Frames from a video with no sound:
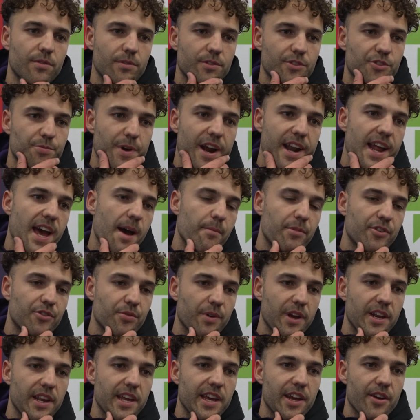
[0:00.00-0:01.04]
spread out
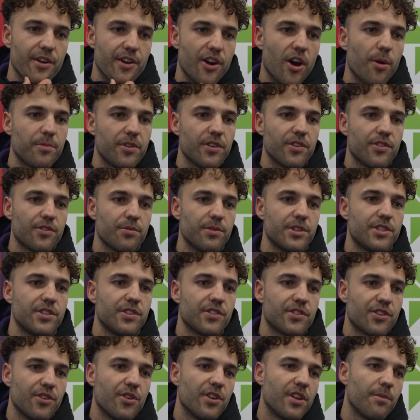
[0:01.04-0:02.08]
between here and Optus, which
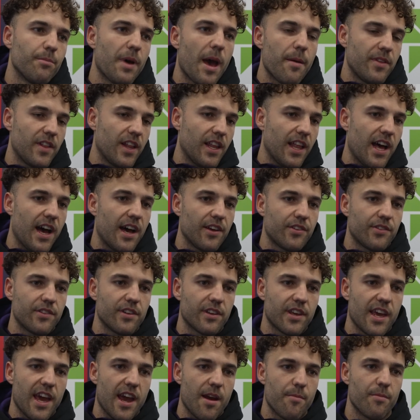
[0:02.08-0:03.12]
is good, and maybe the last
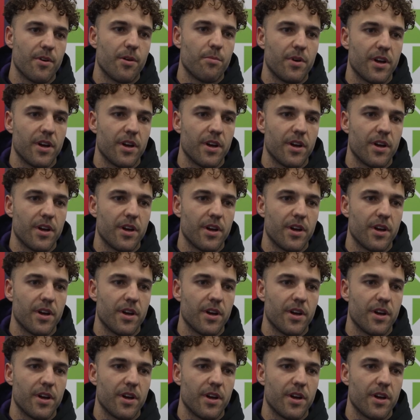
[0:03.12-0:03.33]
at Canberra.